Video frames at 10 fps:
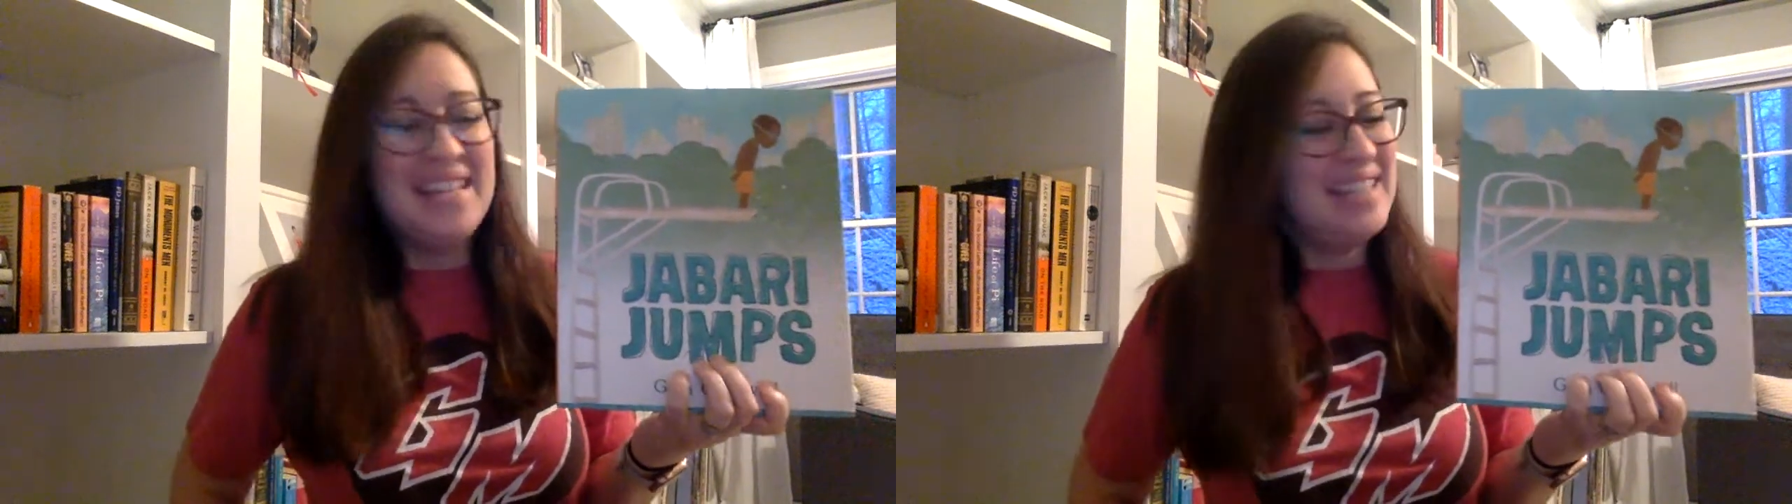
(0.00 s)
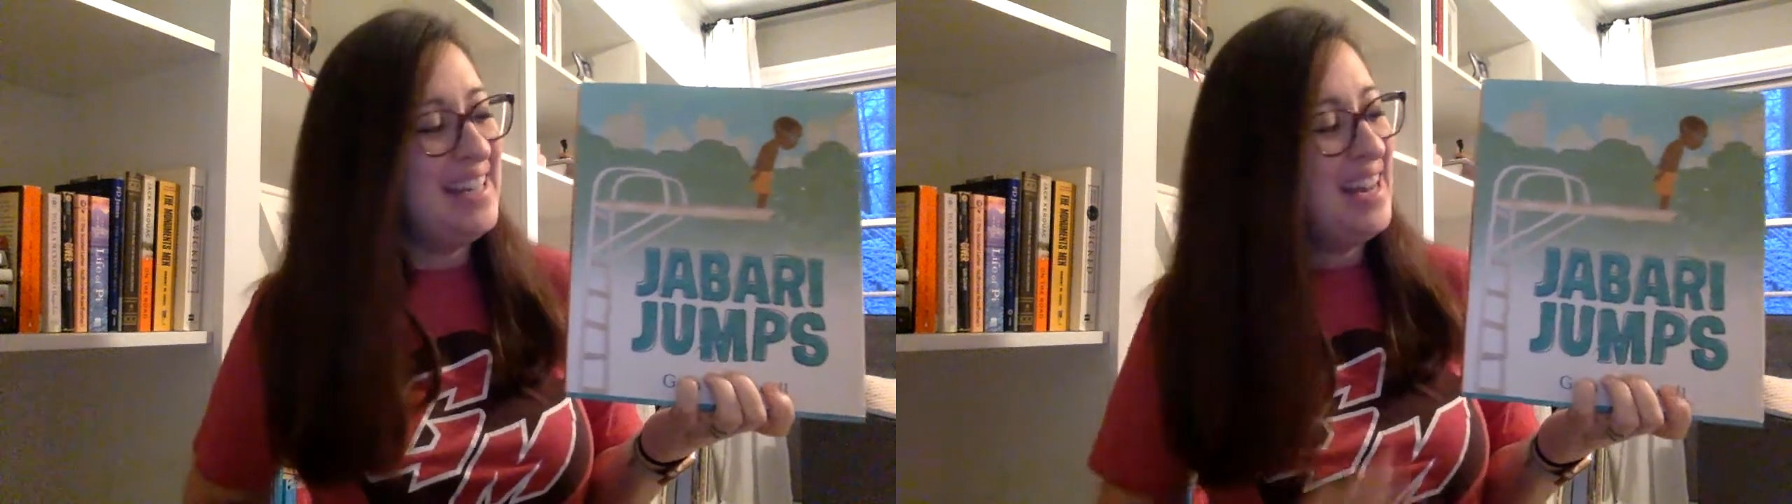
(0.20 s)

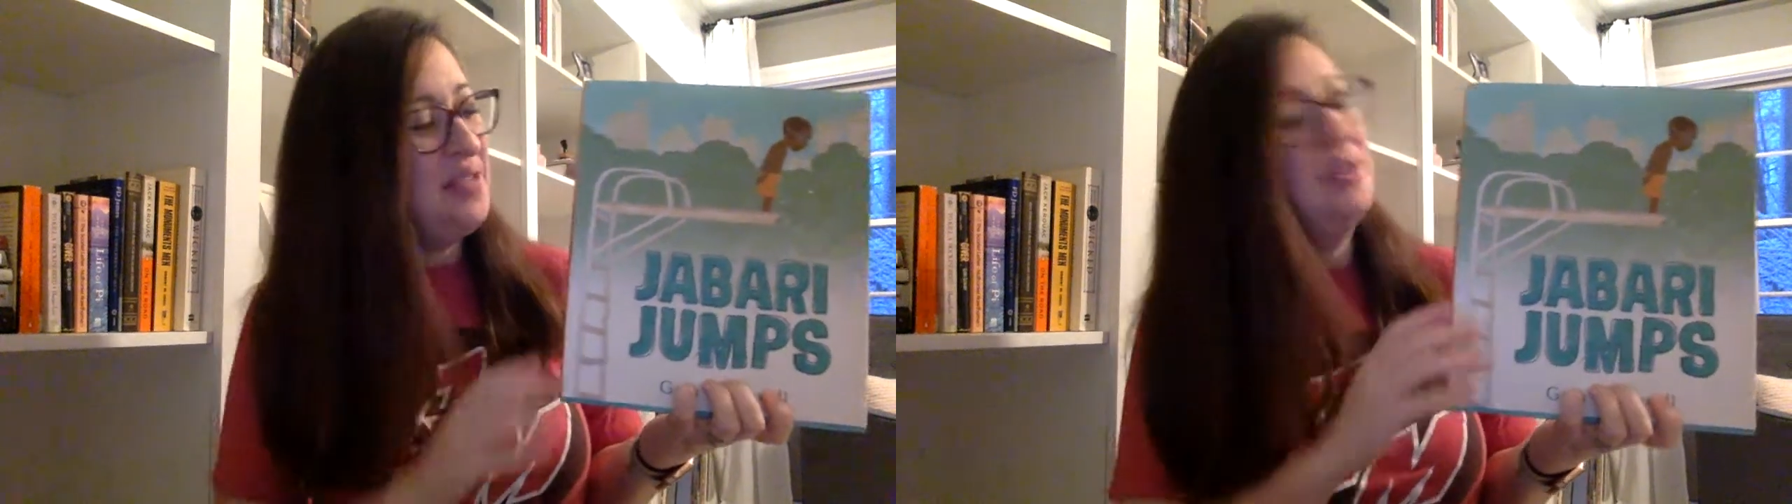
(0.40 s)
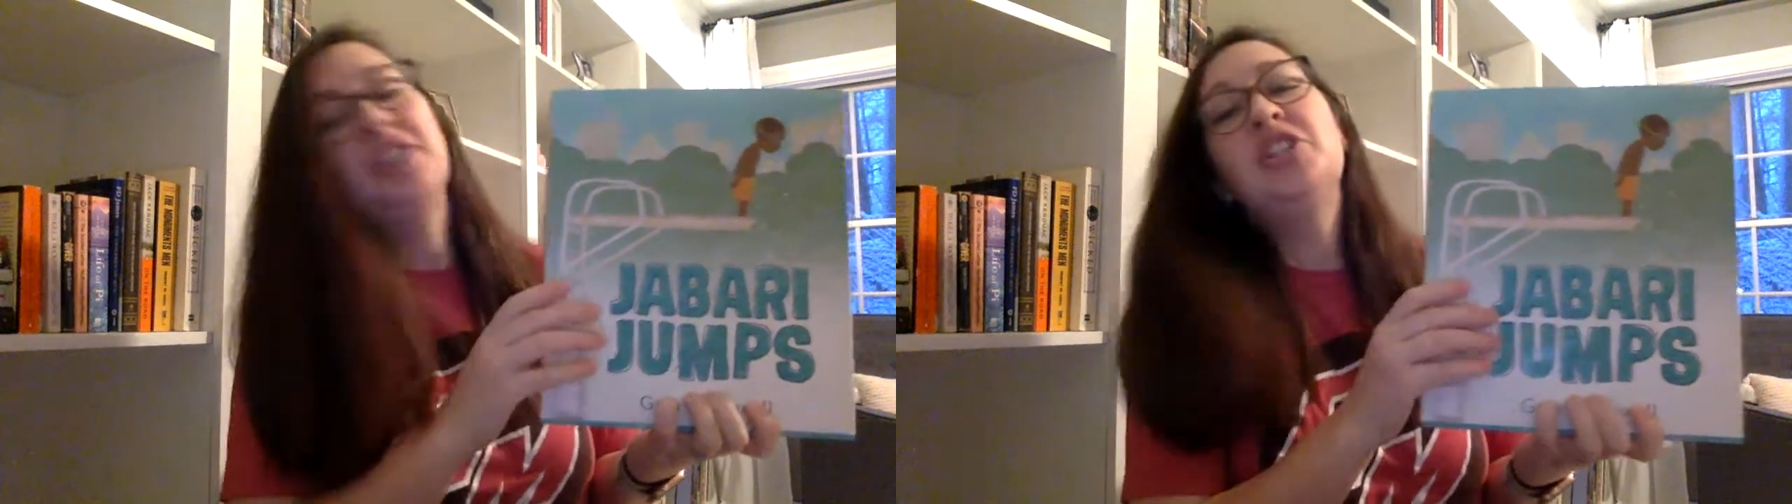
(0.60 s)
Today
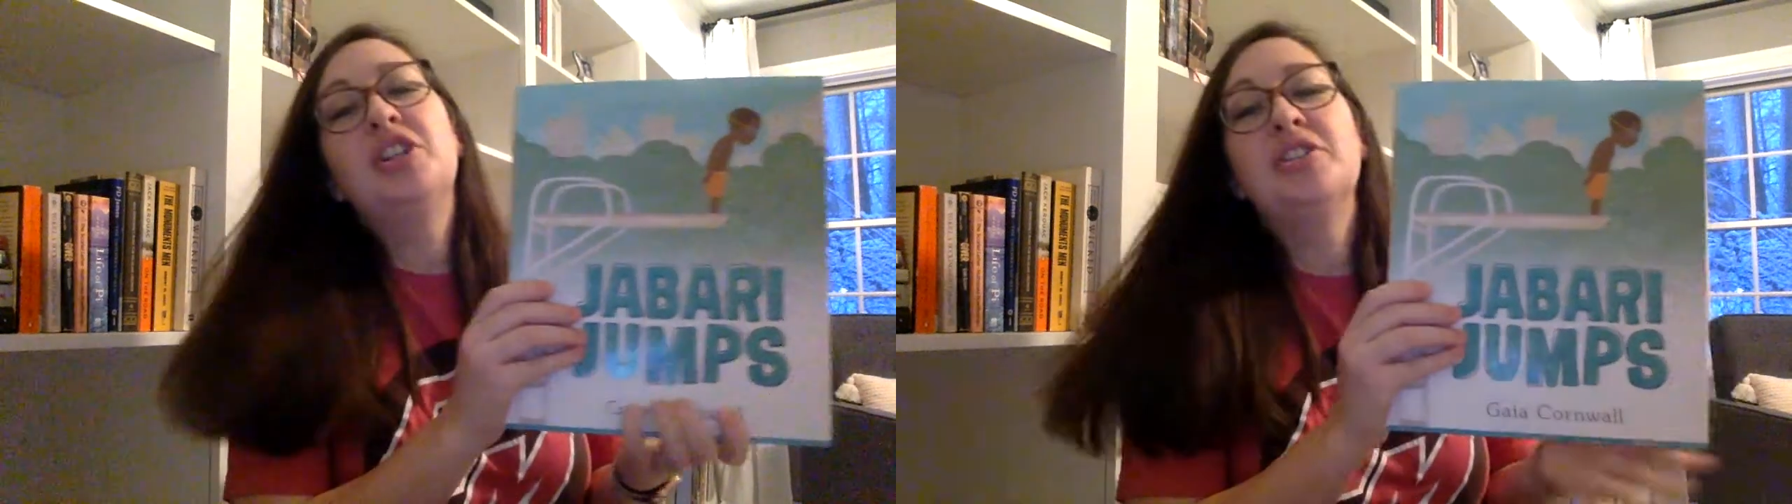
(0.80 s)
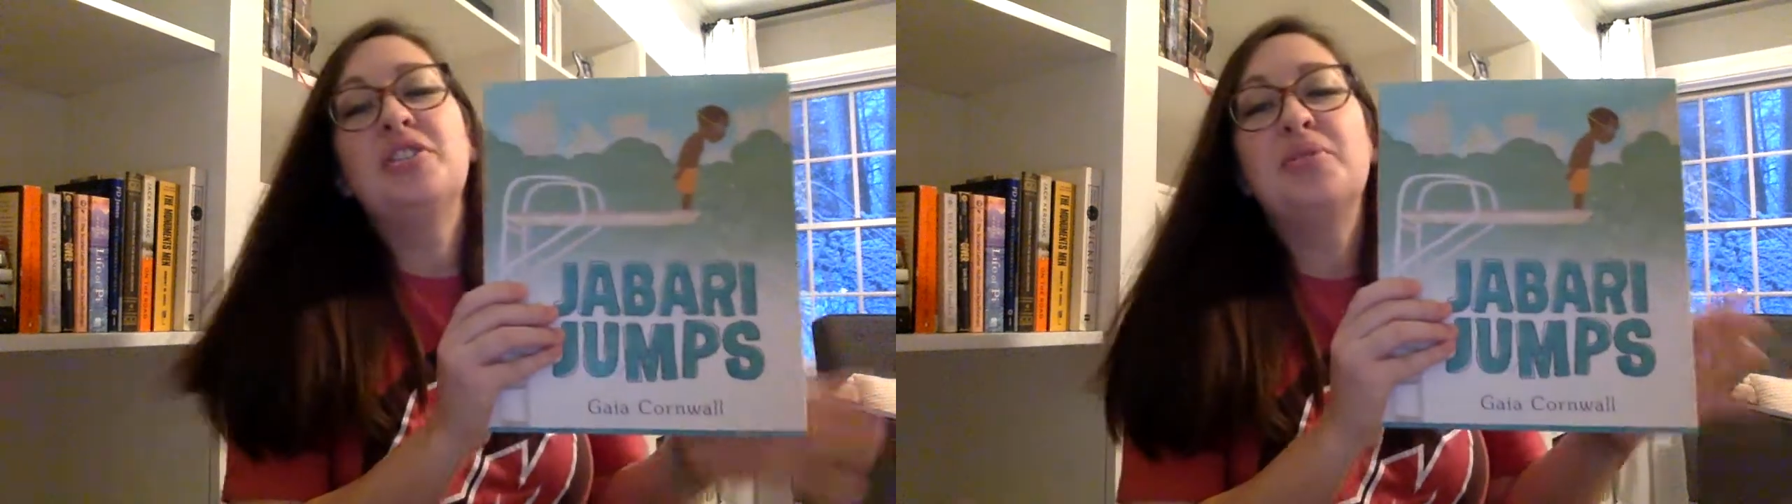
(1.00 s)
I want to
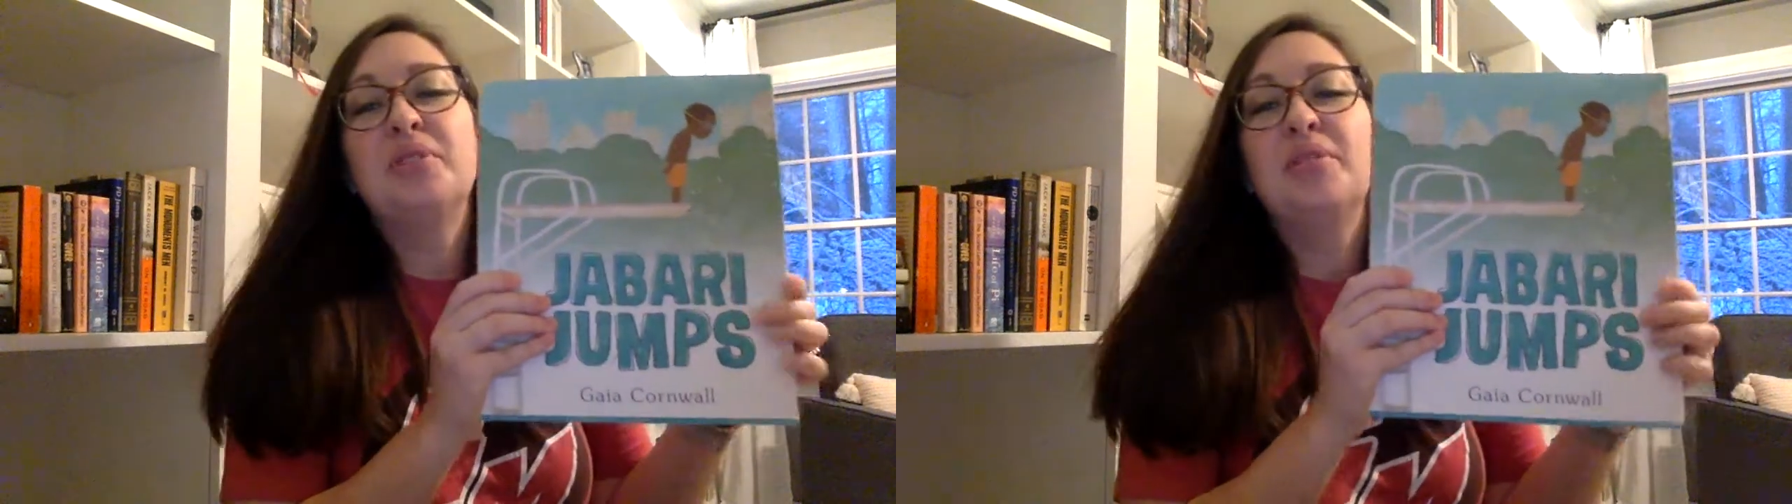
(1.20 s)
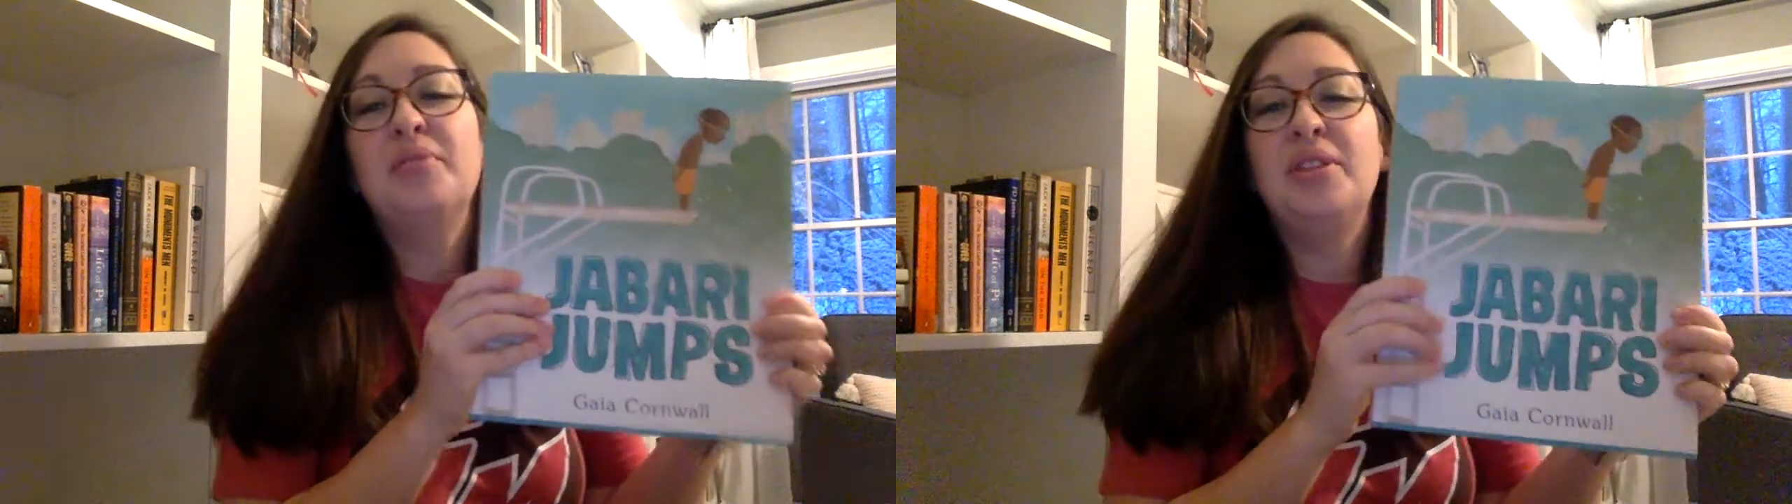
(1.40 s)
share a
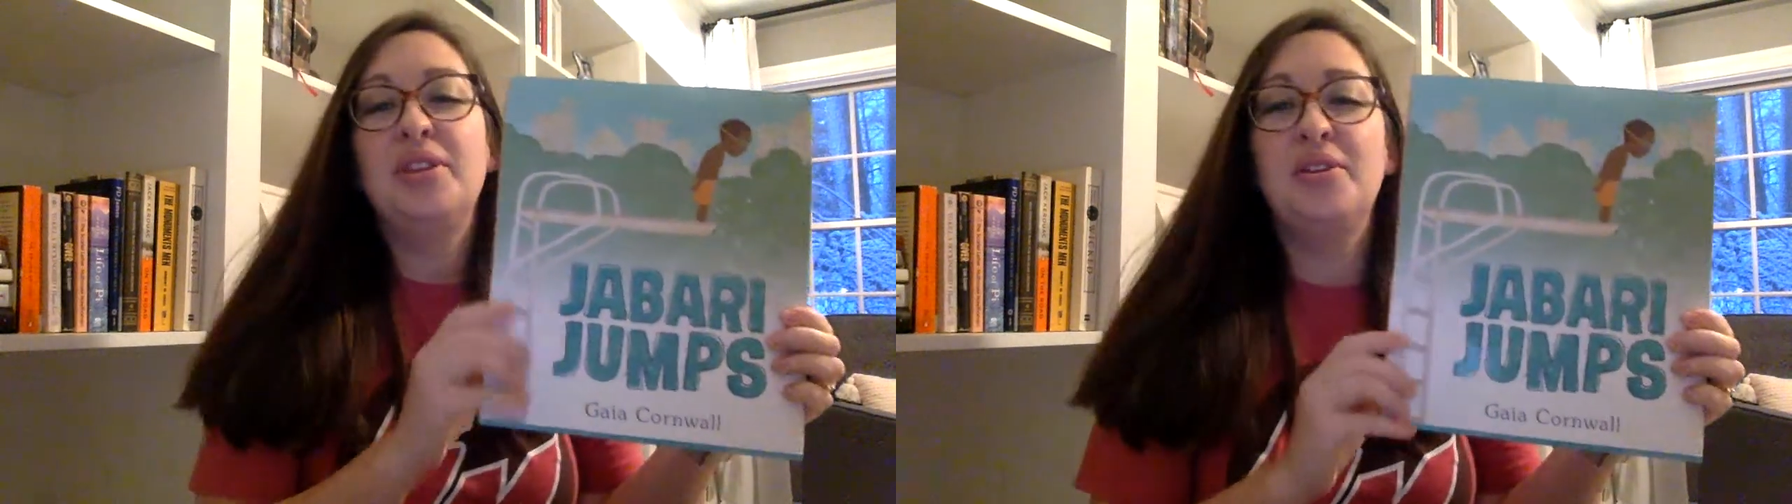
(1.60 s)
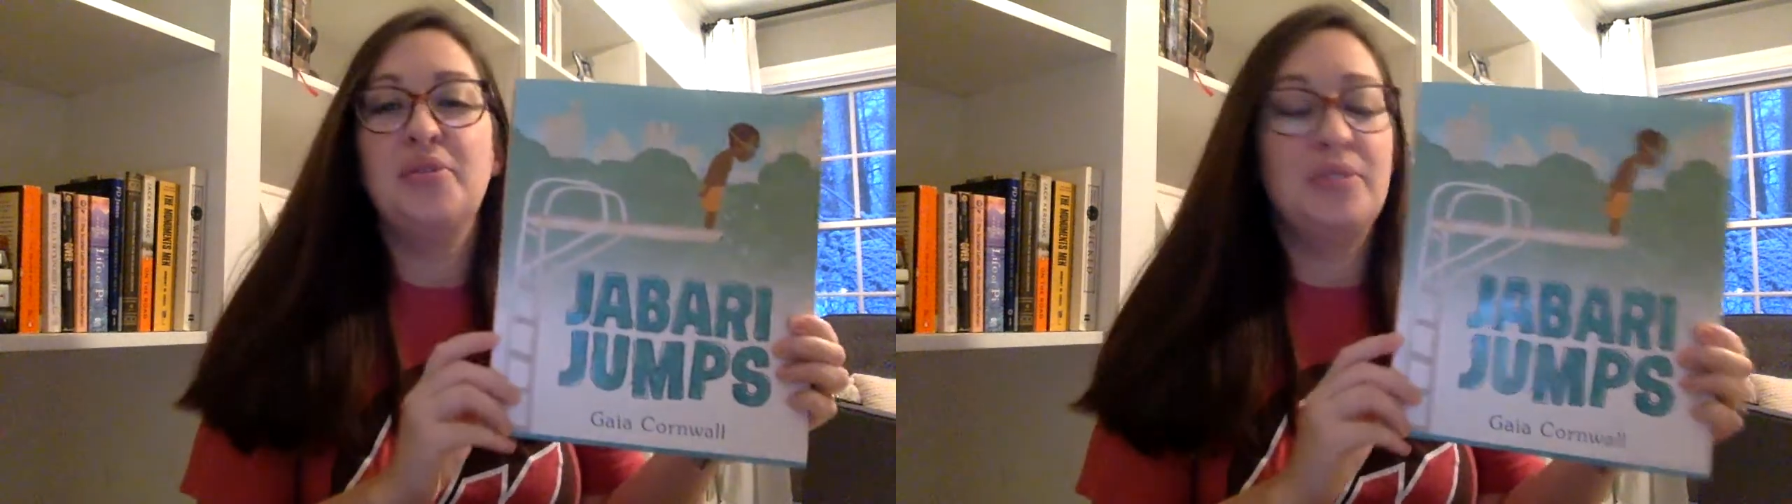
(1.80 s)
story with
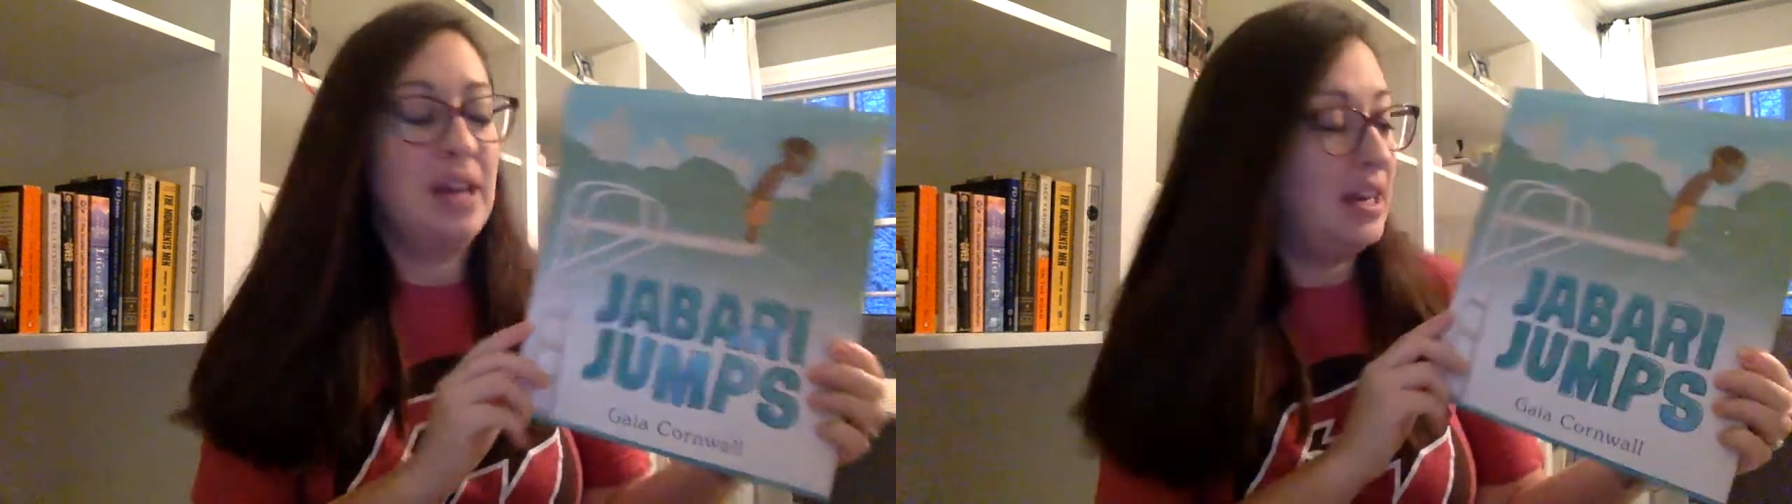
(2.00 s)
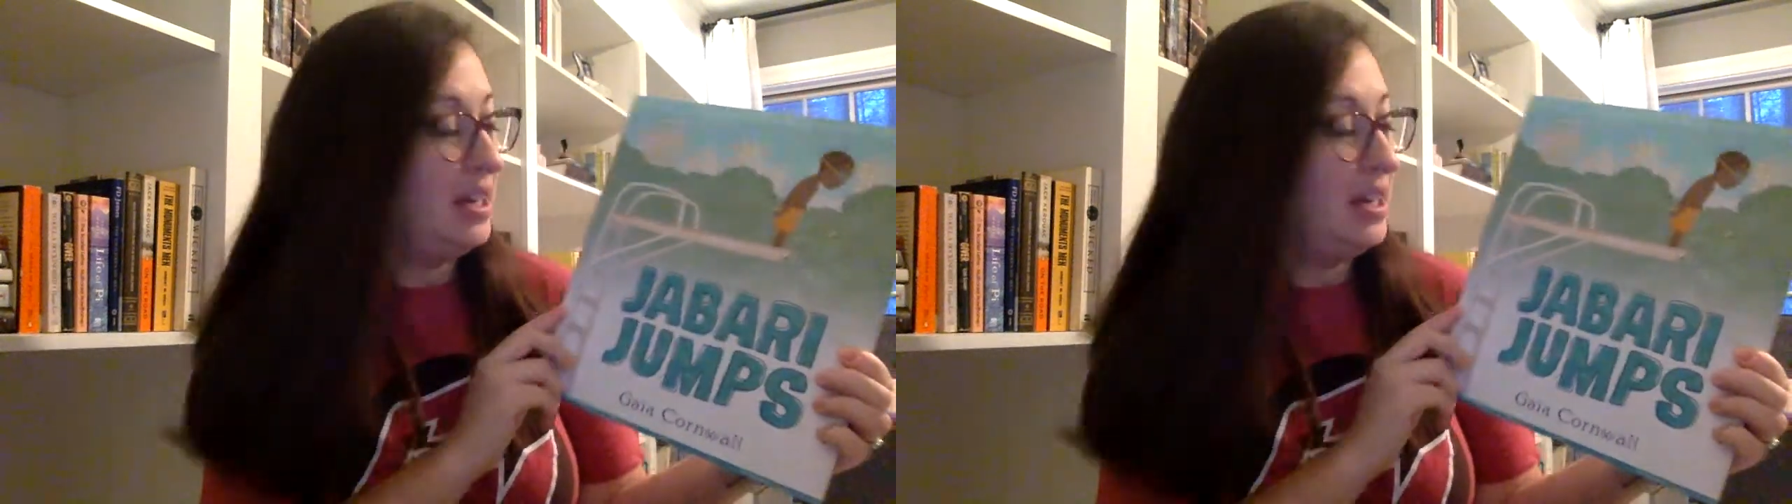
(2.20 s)
you that